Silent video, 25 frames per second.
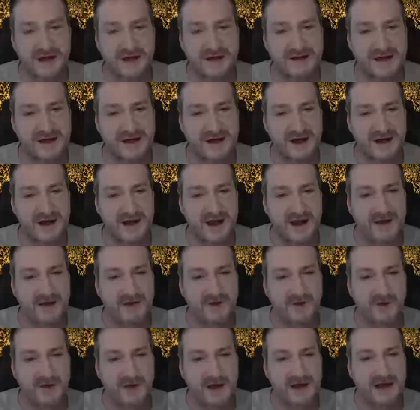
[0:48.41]
like I said, I, I
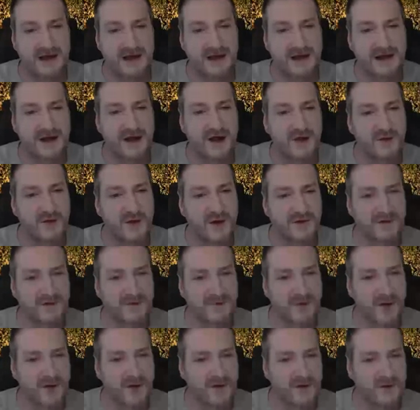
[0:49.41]
never really know what
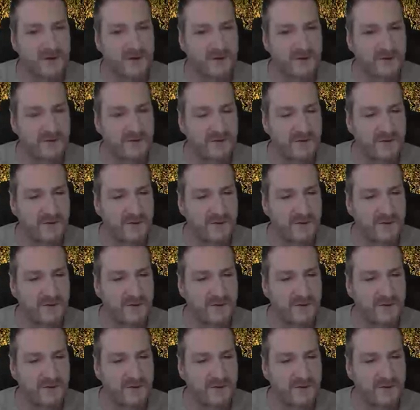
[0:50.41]
the final